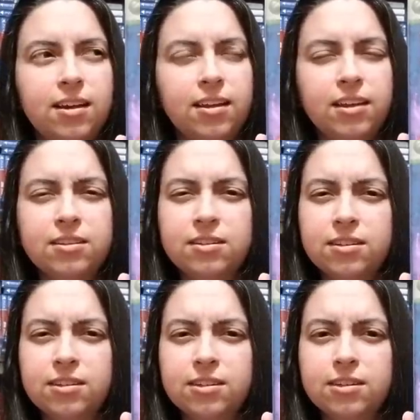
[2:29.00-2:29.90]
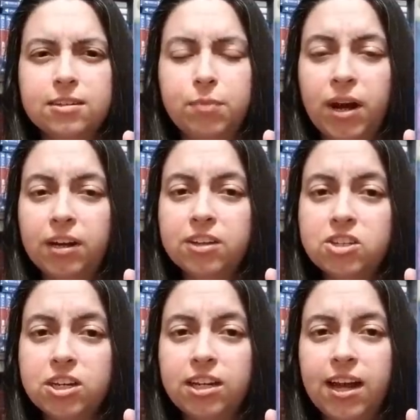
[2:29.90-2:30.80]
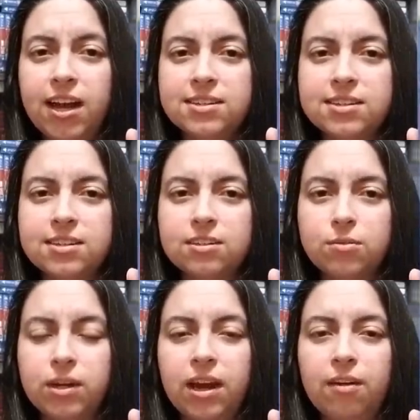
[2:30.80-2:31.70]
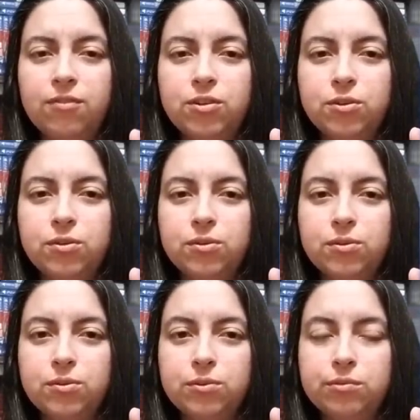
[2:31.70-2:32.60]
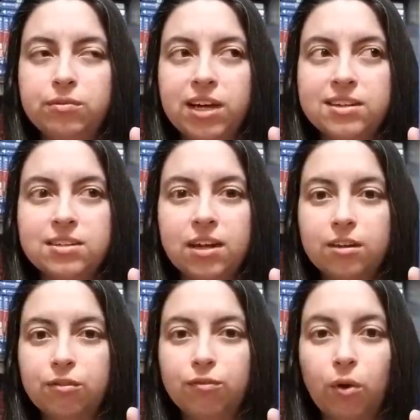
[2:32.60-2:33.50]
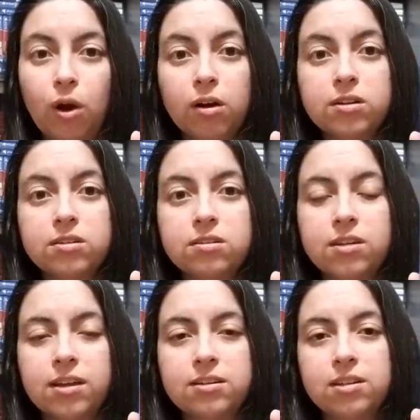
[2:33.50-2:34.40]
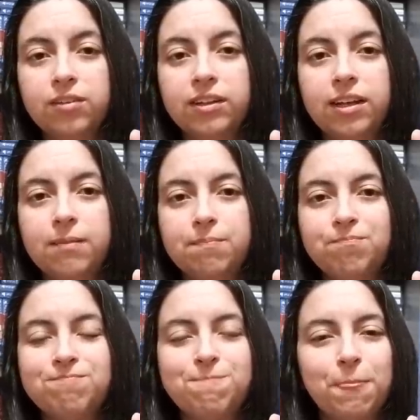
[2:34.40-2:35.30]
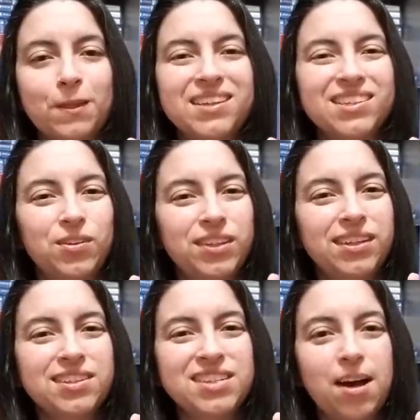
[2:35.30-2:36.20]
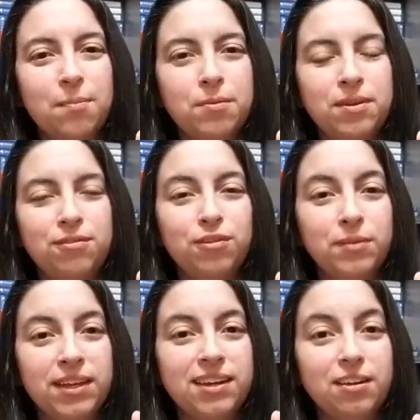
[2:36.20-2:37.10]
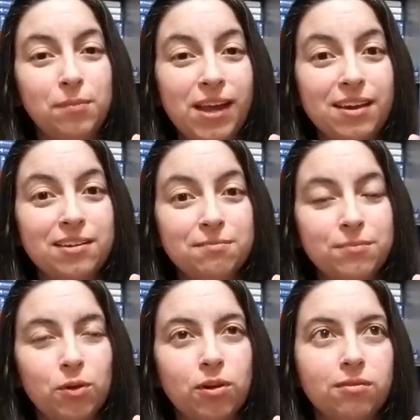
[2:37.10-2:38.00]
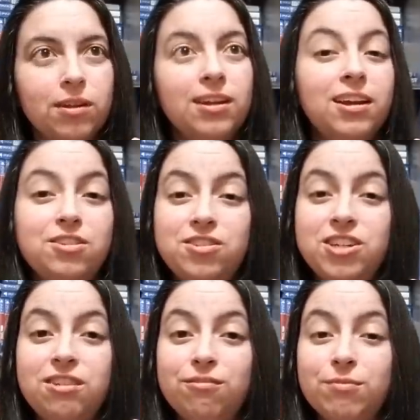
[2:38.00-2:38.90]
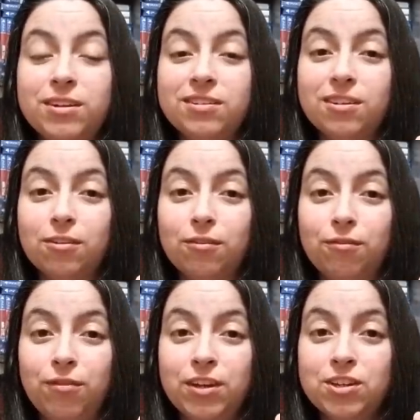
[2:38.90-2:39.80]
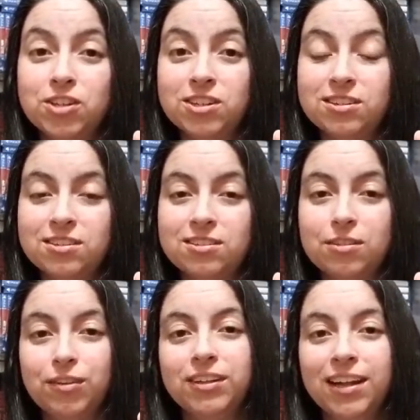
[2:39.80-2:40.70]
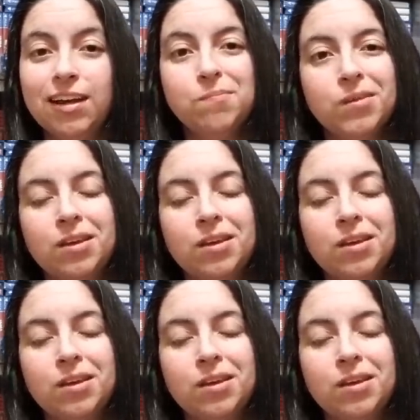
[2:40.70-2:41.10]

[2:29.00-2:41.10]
I think it's a biology class, we have to dissect frogs and stuff like that. The only thing that's stopping me from getting a platinum, or achievement finishes and stuff like that.